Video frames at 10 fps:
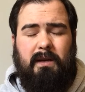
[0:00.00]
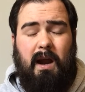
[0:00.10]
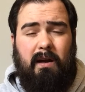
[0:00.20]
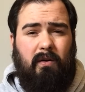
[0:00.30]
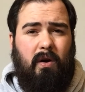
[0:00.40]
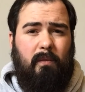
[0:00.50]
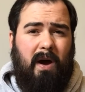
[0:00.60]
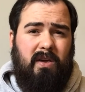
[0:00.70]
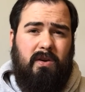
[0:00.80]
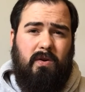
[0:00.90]
I don't know
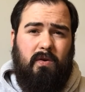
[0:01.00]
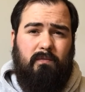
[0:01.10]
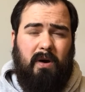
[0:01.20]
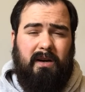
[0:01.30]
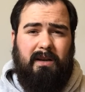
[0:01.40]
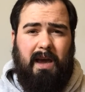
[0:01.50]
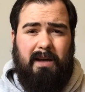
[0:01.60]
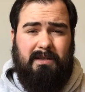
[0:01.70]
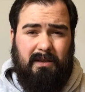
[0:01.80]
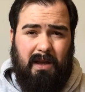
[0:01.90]
about you, but
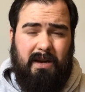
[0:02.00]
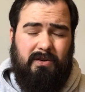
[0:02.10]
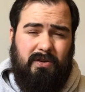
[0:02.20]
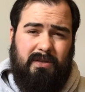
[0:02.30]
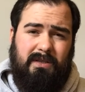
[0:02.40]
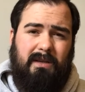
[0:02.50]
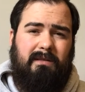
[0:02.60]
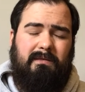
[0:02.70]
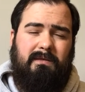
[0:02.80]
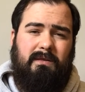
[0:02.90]
cancellations
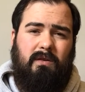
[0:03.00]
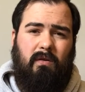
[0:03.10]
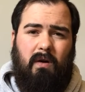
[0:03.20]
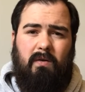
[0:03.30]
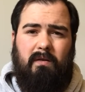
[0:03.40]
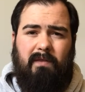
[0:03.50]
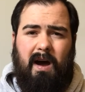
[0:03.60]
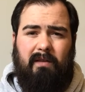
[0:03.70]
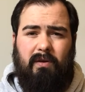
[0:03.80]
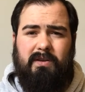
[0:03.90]
and
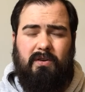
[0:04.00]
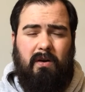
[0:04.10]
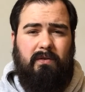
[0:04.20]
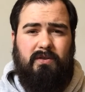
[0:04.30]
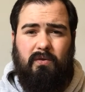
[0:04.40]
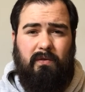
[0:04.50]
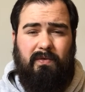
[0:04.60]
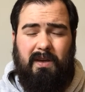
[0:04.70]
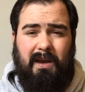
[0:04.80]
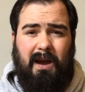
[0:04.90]
coronavirus aren't the sort of
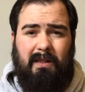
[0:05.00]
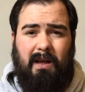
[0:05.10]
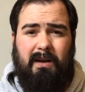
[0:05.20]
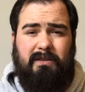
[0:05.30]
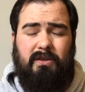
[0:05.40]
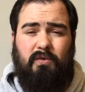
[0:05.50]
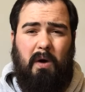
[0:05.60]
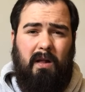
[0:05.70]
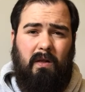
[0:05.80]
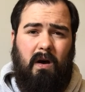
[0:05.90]
thing I like to
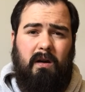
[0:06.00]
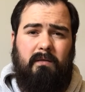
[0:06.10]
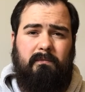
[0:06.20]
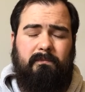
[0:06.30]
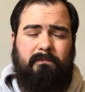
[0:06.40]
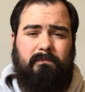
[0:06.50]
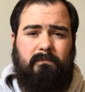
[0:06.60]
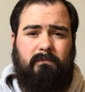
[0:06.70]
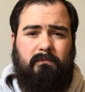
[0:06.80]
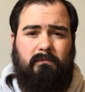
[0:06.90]
dwell on.
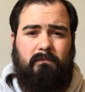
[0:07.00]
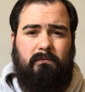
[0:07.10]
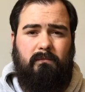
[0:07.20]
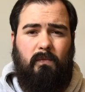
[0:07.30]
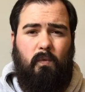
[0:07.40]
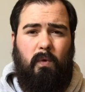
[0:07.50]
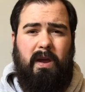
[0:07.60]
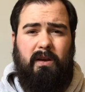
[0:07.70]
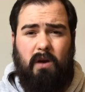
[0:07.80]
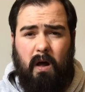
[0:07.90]
We
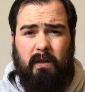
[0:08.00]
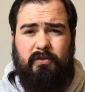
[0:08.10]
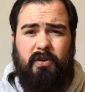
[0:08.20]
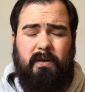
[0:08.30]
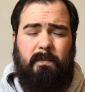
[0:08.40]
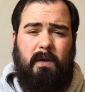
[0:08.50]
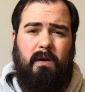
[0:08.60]
acknowledge it,